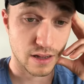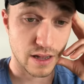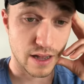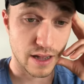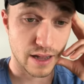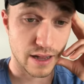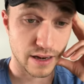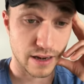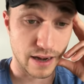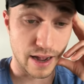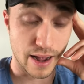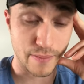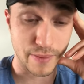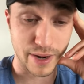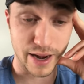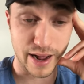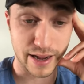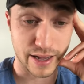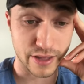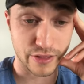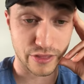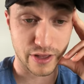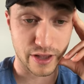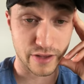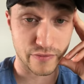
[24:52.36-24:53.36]
And I mean, I
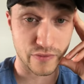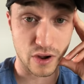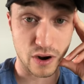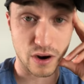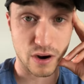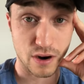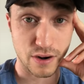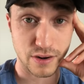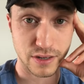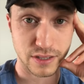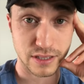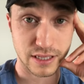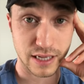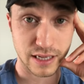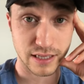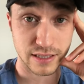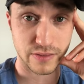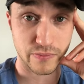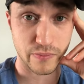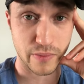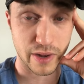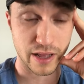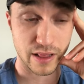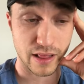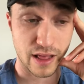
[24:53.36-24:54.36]
can think of the hardest days
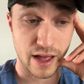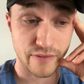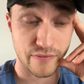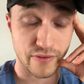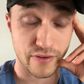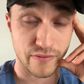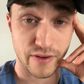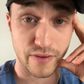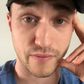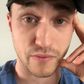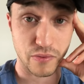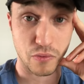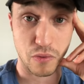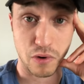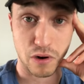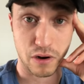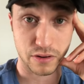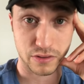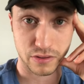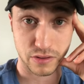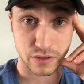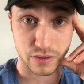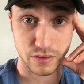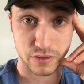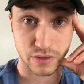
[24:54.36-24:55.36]
of my life I've ever
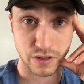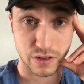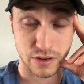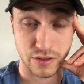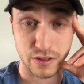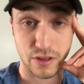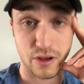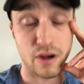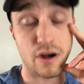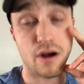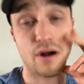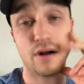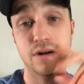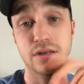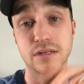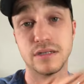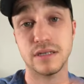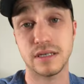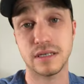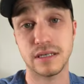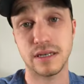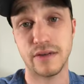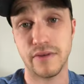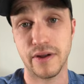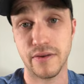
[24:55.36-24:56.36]
walked through, you know, the hardest
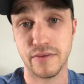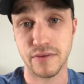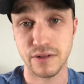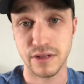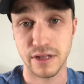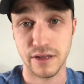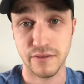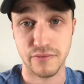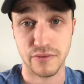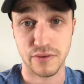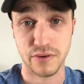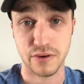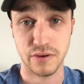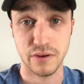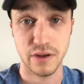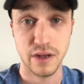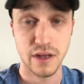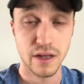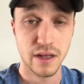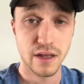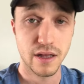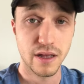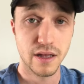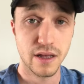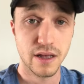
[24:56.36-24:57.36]
things I've ever lived through.
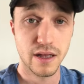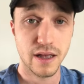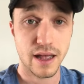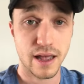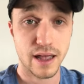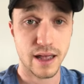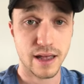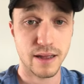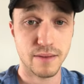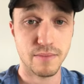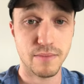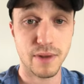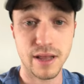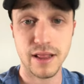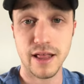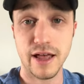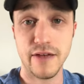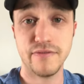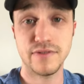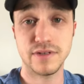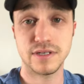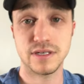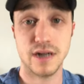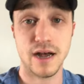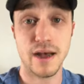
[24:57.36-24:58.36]
And my
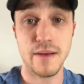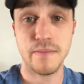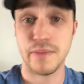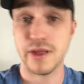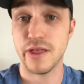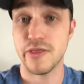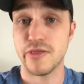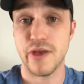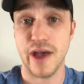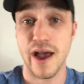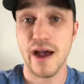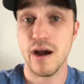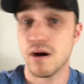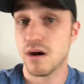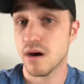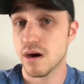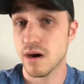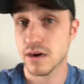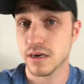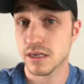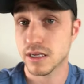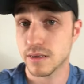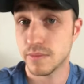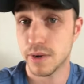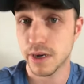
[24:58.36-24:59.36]
life has not been that
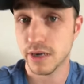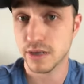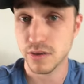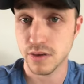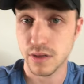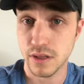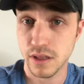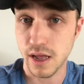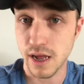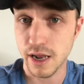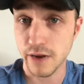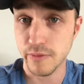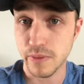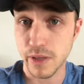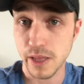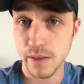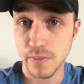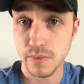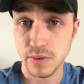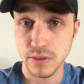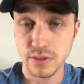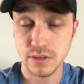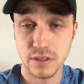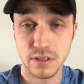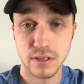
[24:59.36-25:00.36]
hard compared to a lot of
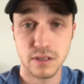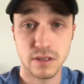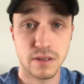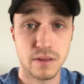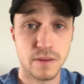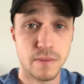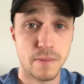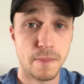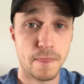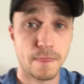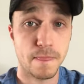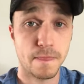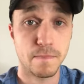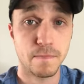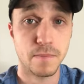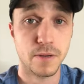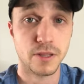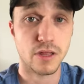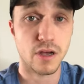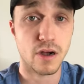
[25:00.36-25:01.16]
people's. But